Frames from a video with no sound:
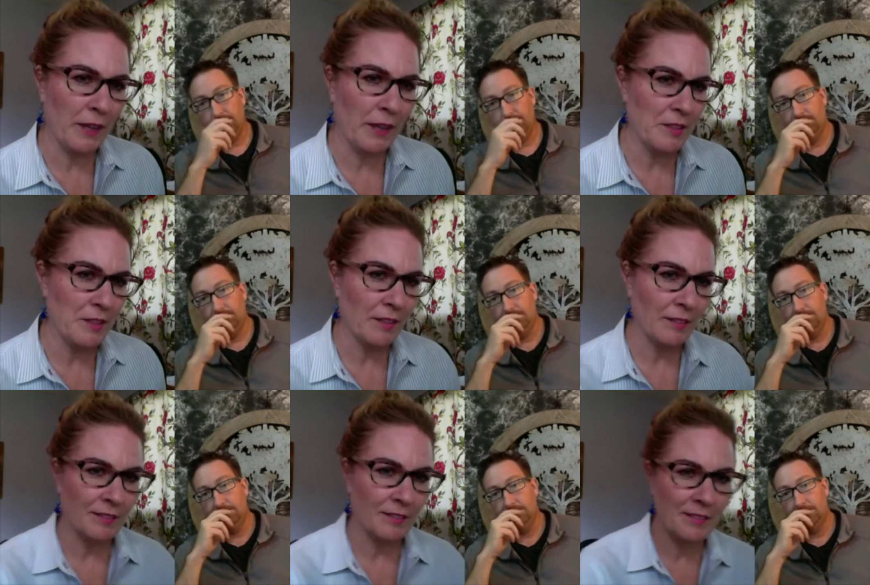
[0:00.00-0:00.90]
Speaker 1: Wednesday?
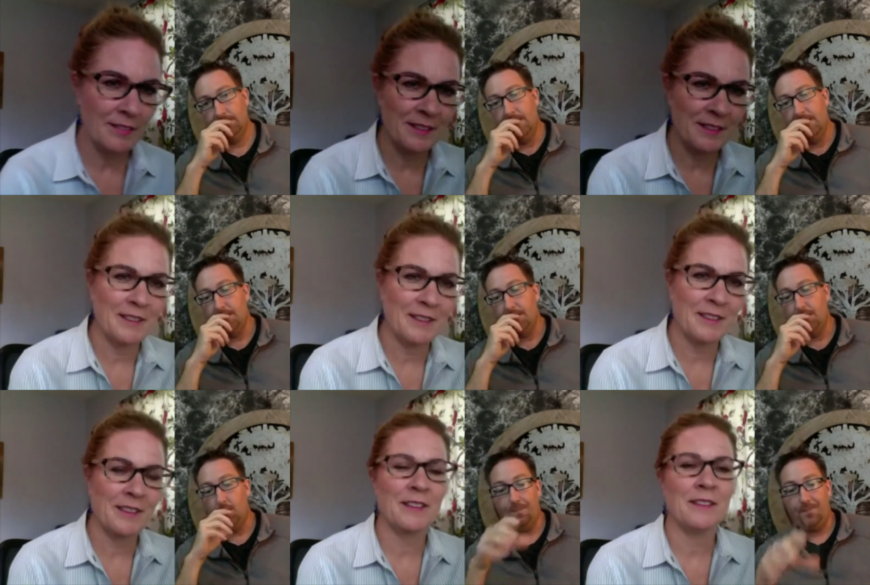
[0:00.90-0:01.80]

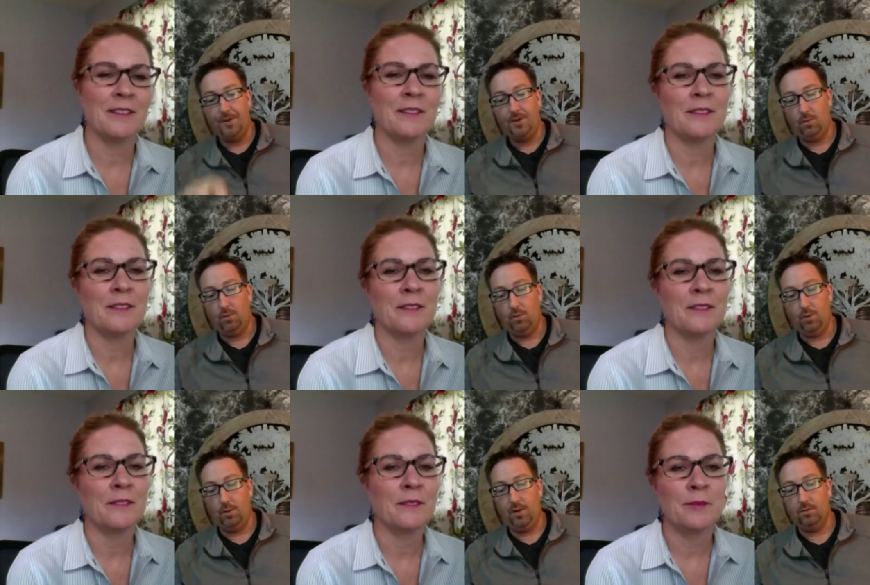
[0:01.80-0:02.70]
Speaker 2: So
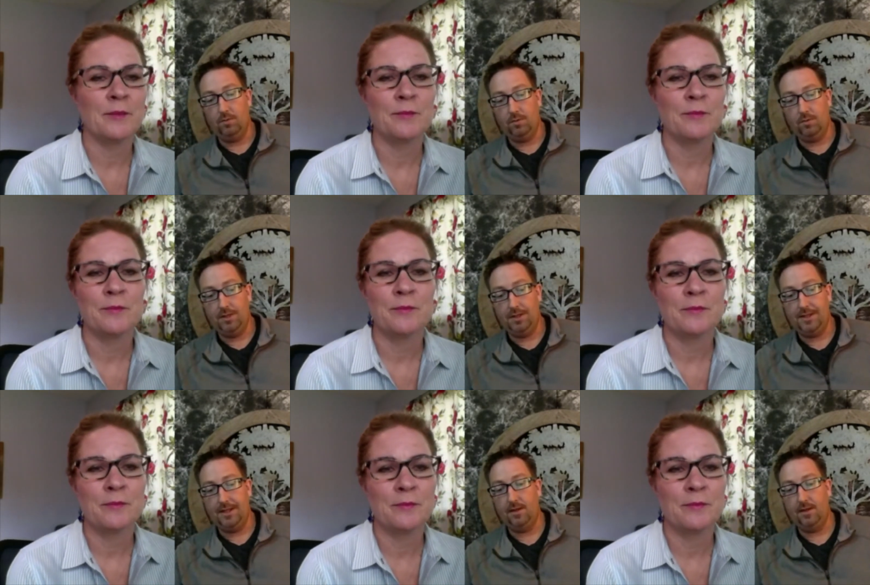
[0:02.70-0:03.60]
when we were
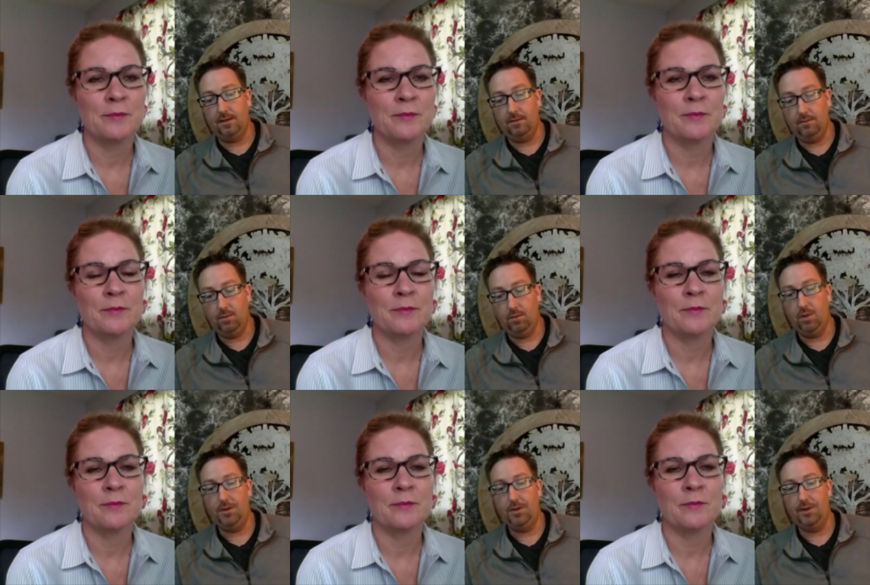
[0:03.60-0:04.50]
considering
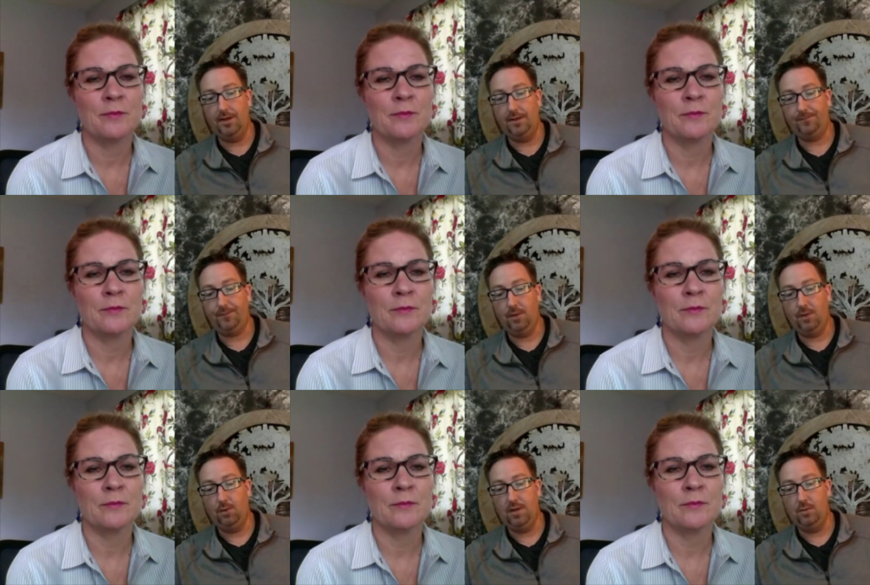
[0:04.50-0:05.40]
what we were doing,
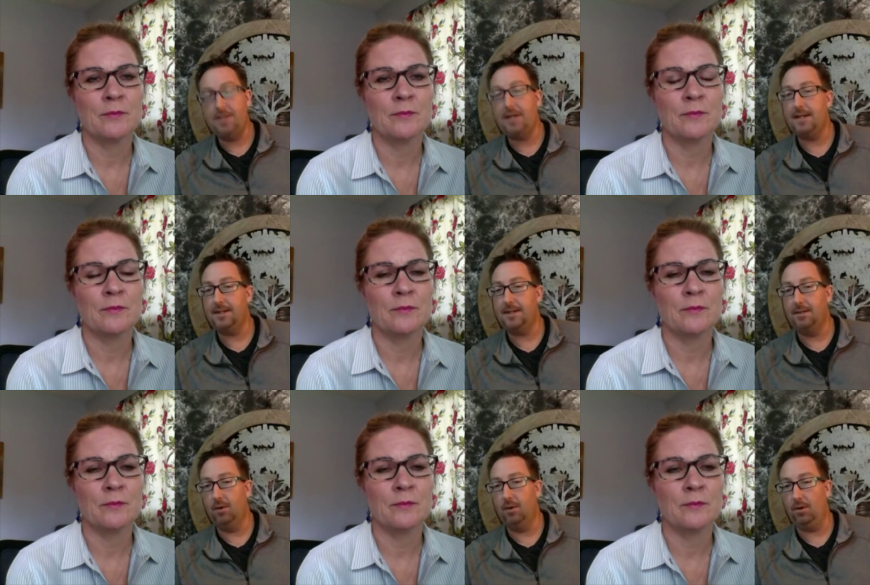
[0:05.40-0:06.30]
we, we
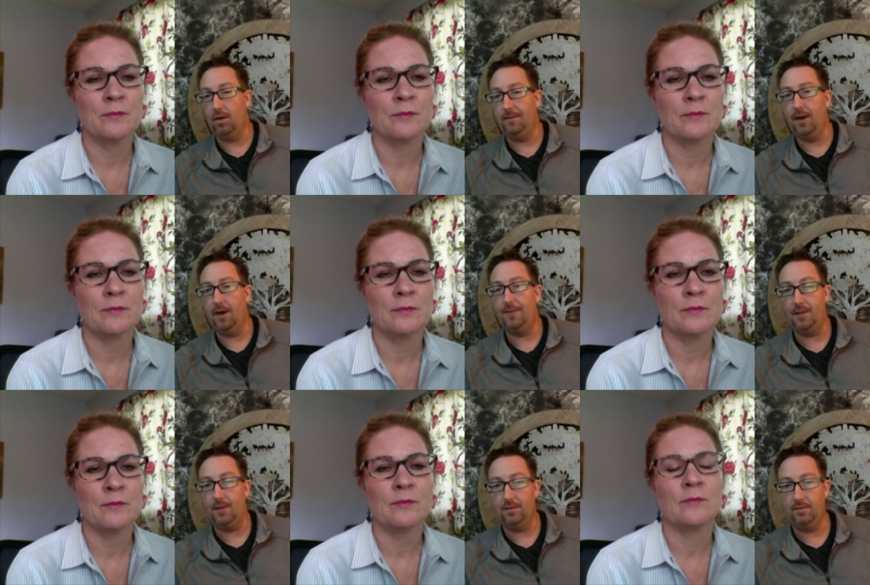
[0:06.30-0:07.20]
tested the program,
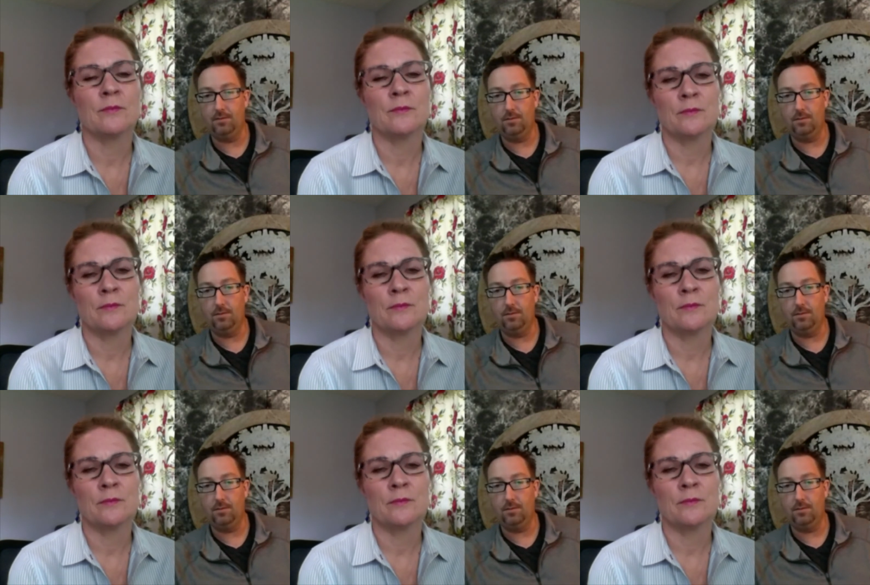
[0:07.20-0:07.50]
right? We